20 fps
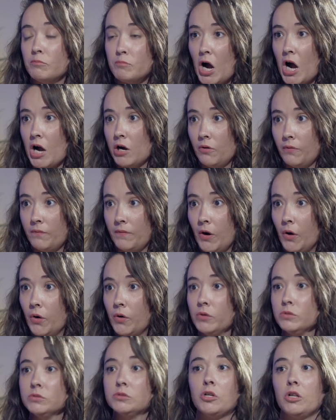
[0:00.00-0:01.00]

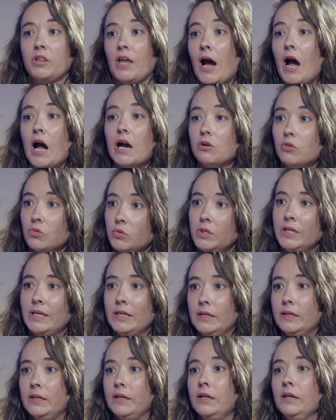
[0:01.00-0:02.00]
microphone so that I could
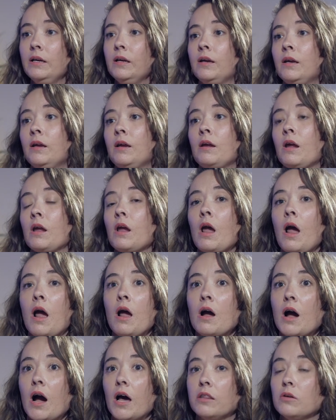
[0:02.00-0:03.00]
hear.
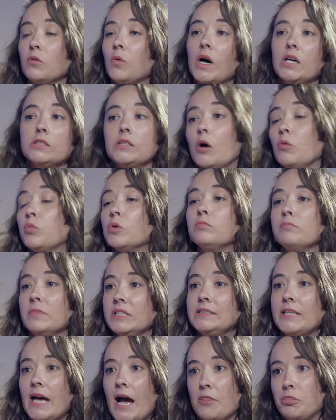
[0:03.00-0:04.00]
Otherwise I would
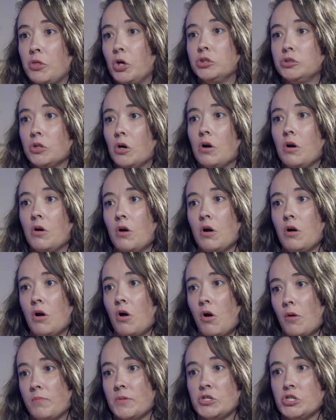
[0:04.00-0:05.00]
miss out those
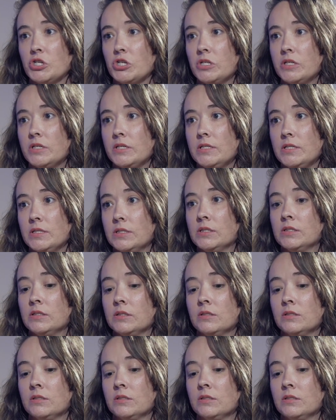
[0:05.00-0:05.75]
opportunities.